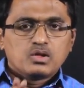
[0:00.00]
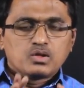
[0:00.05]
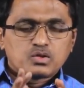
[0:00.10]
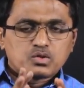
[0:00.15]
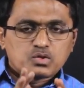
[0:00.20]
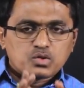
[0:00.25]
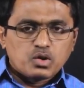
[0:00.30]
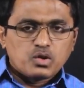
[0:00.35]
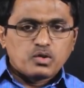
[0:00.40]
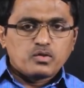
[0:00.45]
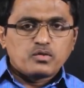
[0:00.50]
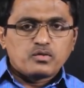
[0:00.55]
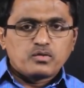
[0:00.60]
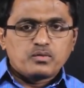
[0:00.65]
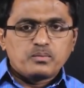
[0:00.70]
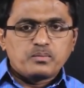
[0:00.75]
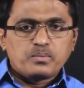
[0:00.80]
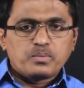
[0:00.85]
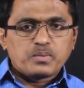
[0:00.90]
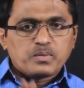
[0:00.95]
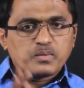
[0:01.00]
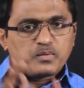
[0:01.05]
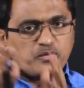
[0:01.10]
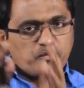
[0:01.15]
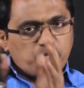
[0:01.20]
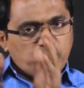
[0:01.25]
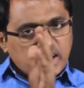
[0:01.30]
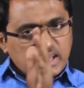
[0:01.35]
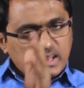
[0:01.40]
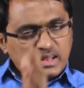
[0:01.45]
So,
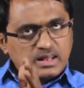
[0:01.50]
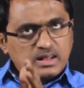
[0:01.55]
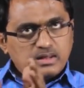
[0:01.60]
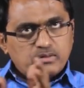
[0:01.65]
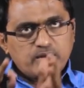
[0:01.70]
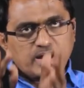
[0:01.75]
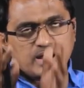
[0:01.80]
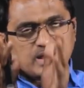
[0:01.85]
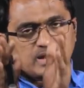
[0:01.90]
when we